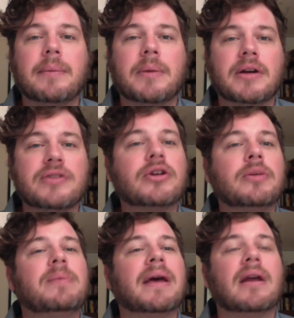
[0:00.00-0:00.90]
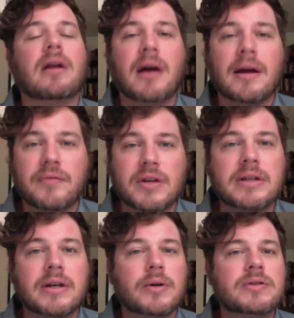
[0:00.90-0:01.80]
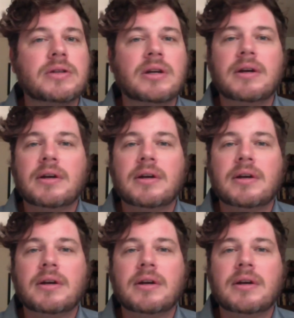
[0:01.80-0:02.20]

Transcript: because you're going to be making a lot of videos,